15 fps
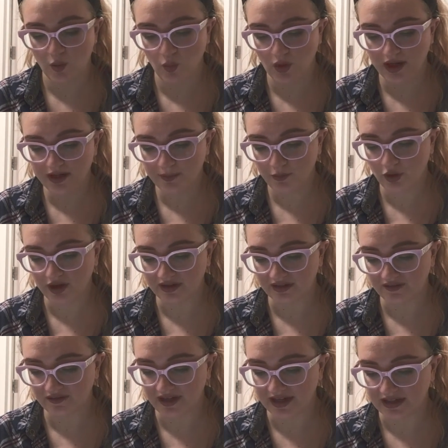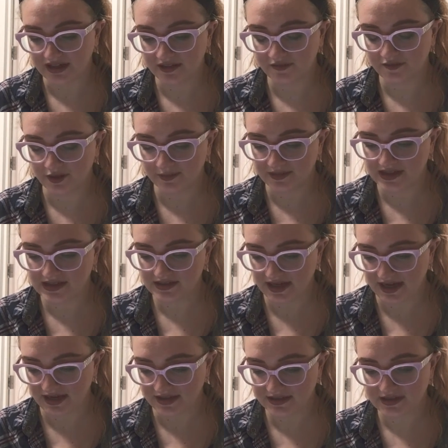One important finding from this
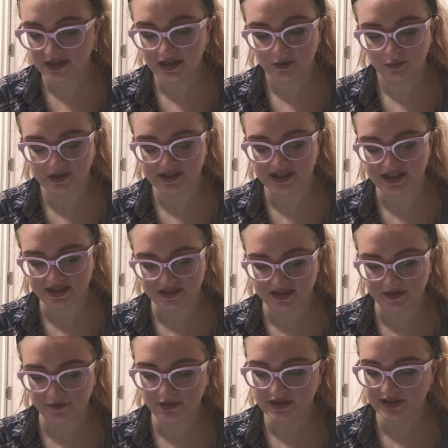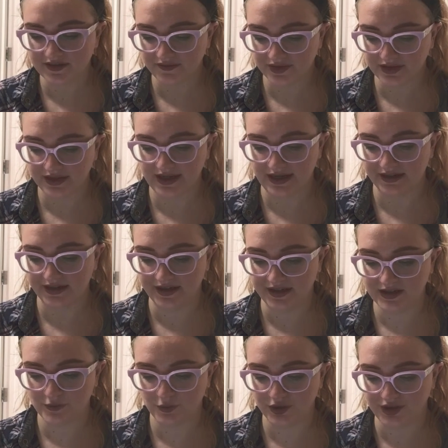CAT was that several different
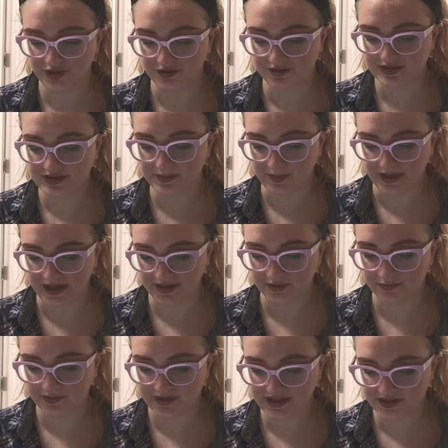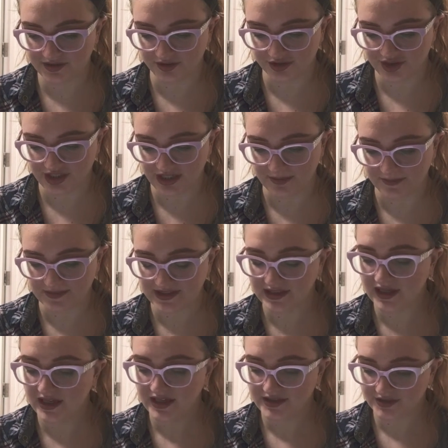guidelines were used by the research teams,
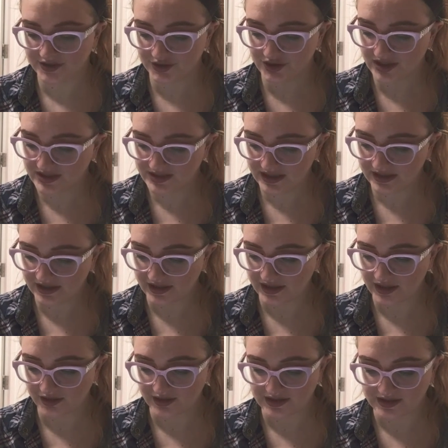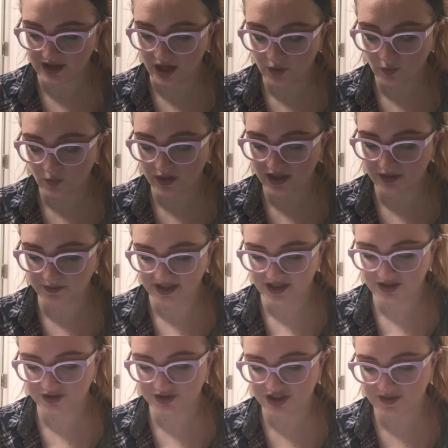suggesting that there is not one
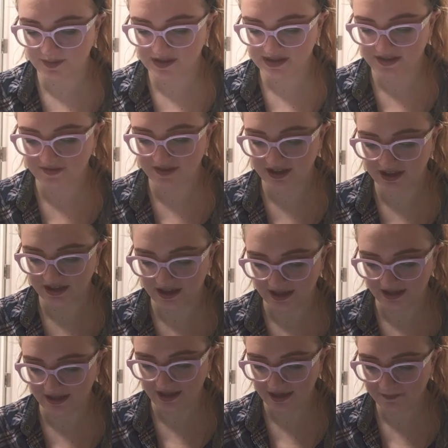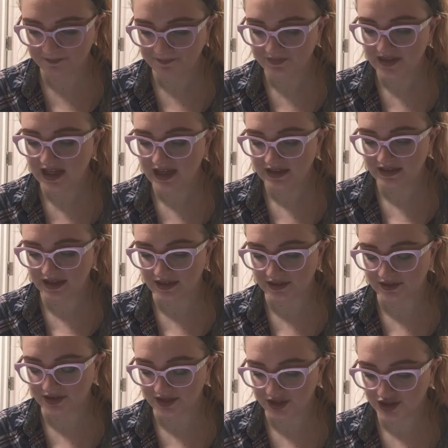research-specific guideline that
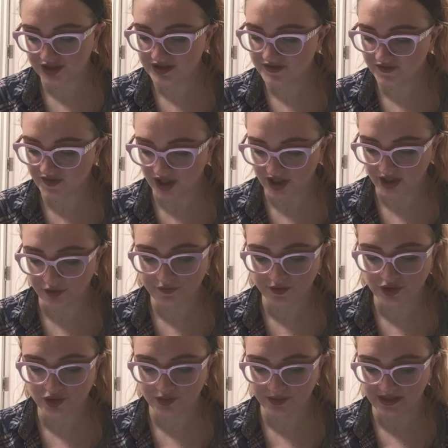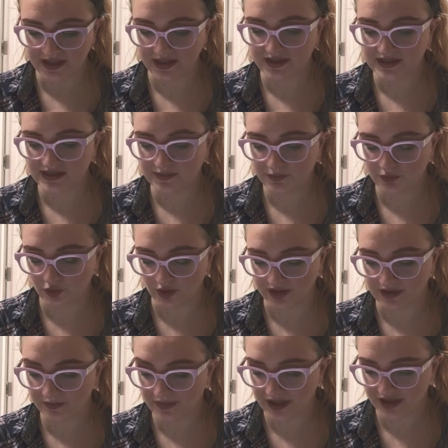clinicians follow for treating this
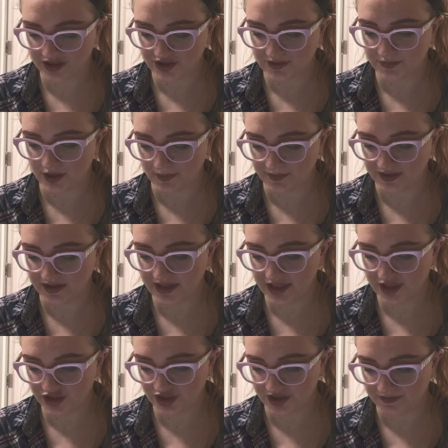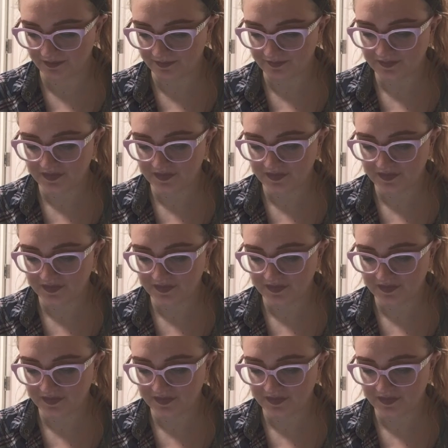important patient population.